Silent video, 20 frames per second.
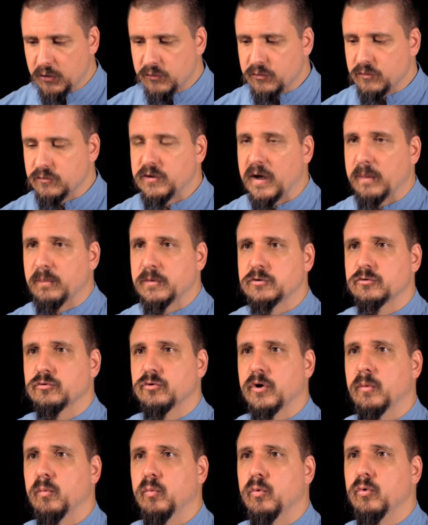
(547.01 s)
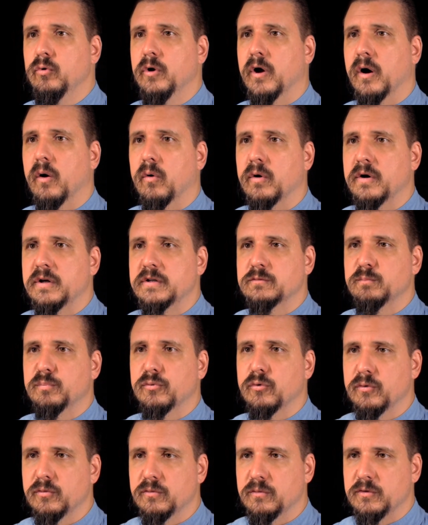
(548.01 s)
to demonstrate Wuda or his
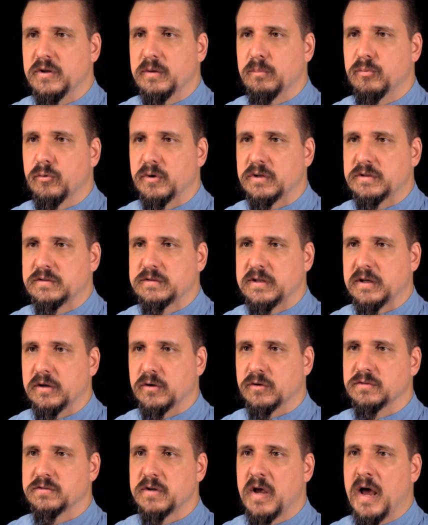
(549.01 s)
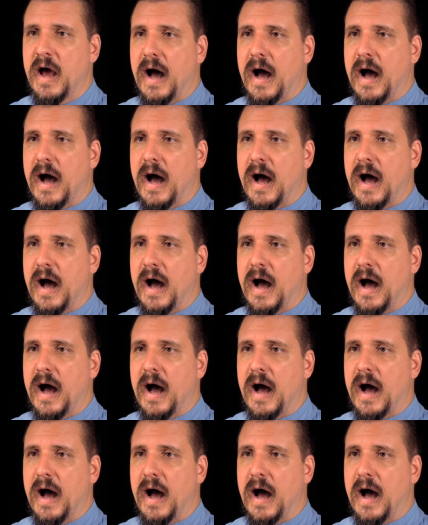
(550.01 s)
tea brewing skills.